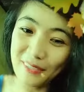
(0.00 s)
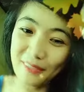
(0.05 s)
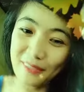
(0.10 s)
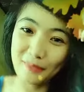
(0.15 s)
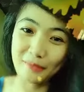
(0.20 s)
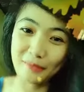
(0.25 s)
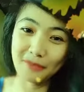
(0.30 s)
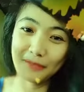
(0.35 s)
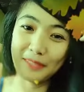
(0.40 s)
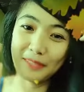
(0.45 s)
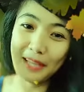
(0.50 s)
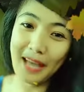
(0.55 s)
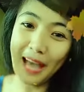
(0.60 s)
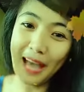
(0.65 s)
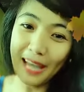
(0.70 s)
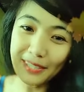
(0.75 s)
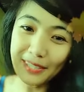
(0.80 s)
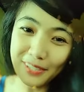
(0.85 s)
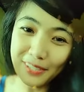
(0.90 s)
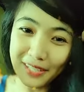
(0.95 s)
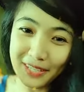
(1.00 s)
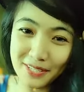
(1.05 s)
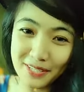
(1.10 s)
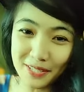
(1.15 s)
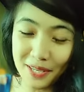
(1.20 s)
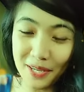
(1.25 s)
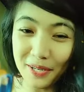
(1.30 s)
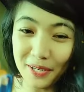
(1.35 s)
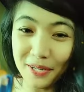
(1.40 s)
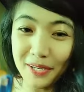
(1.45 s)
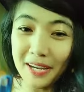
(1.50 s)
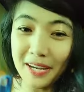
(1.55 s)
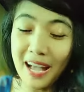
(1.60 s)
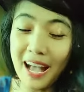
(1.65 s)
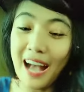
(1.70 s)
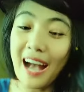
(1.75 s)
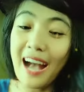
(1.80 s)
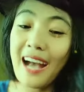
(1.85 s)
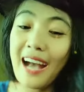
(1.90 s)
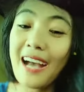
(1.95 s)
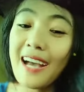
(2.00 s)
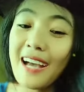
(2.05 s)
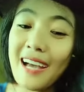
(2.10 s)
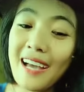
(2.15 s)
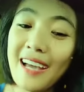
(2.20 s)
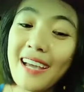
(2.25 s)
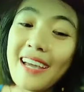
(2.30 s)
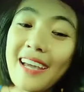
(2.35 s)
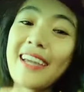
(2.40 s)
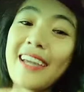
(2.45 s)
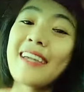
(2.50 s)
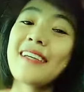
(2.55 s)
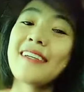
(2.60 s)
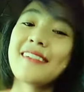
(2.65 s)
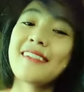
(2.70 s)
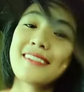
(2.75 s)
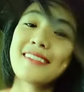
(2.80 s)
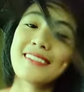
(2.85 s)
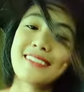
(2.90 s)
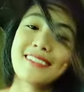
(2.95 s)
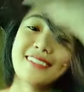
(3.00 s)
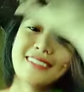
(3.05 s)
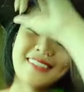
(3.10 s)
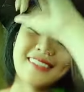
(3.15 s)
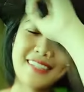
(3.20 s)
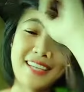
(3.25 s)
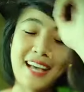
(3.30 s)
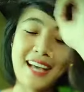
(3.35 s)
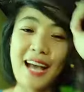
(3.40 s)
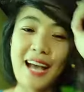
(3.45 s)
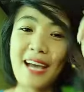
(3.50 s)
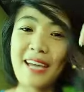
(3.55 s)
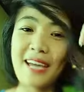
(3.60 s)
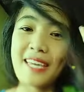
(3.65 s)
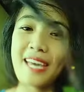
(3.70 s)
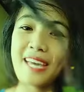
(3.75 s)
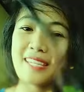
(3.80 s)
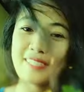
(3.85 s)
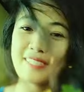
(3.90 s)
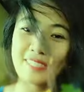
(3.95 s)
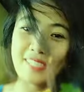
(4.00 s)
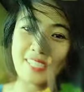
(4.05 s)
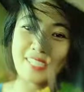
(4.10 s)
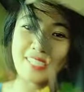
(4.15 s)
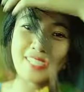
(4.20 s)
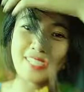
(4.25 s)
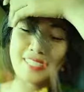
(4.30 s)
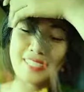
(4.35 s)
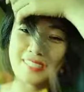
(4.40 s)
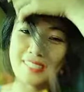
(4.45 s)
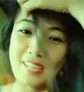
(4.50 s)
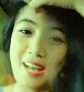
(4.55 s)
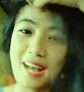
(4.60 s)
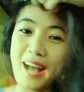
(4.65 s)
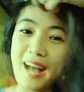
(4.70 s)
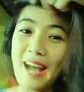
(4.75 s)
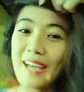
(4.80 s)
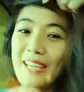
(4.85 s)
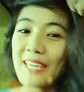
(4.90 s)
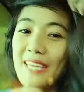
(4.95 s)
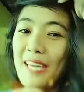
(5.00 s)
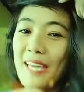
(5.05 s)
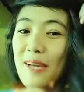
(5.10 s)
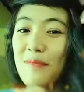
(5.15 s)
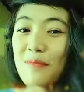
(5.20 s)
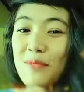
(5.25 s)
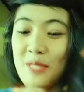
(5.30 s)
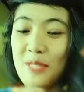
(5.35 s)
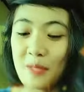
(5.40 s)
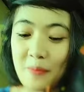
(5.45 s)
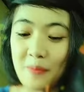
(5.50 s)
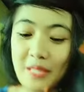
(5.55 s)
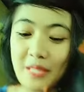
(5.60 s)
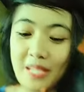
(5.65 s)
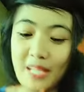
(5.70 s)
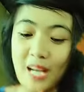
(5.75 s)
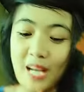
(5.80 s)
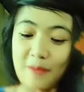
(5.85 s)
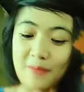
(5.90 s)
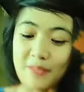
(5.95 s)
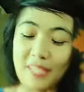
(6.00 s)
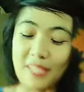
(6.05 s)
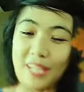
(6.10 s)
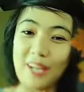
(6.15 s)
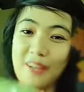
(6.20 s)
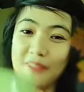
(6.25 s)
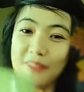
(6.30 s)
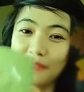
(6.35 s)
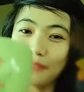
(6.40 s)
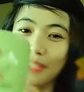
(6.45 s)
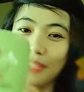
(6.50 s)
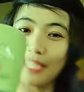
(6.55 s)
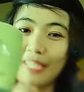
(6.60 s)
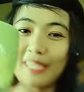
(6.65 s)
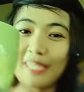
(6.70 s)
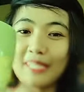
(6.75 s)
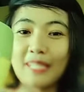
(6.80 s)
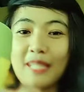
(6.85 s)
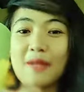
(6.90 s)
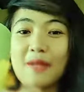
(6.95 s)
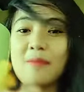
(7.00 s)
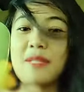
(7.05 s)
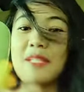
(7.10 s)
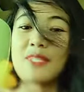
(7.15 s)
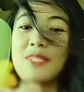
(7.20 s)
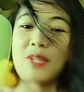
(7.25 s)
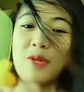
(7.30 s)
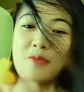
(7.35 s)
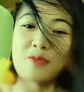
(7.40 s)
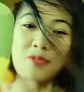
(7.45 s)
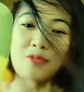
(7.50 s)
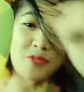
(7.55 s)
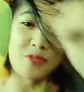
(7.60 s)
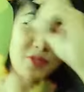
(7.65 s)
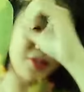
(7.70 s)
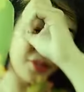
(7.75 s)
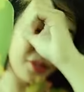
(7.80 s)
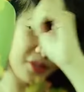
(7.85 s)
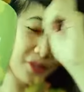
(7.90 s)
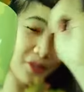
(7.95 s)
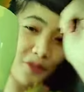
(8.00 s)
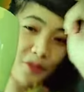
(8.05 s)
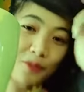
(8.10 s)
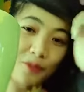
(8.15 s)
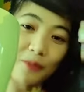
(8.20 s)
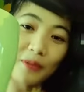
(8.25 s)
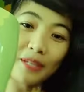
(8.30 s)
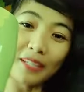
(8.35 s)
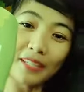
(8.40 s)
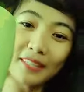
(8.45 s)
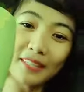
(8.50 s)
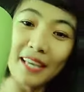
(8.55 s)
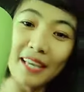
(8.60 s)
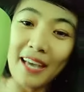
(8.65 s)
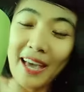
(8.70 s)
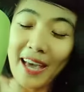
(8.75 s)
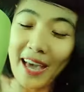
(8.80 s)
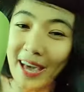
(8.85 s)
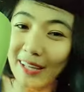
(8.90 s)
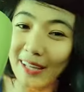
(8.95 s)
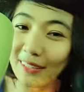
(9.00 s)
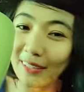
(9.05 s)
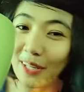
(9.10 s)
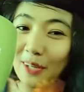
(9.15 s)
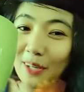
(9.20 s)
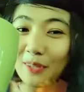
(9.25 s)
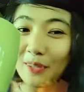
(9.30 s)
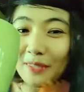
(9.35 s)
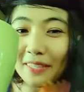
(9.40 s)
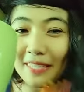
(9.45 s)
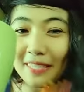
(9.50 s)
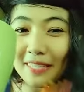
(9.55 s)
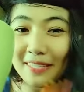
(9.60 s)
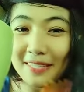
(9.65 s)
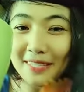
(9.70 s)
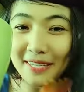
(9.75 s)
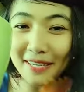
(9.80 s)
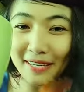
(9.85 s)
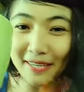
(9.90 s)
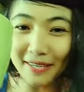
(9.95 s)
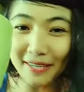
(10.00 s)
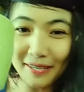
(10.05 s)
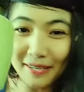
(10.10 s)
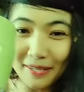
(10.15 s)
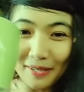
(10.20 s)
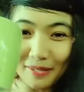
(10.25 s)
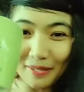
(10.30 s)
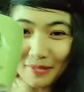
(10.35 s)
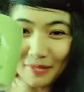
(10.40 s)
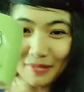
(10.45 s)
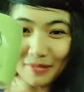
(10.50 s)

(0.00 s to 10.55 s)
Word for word: Yeah, Aichan is here. Hi! Hi Aichan, I am sipping a cup of coffee. Let me toast to you with Hello Kitty.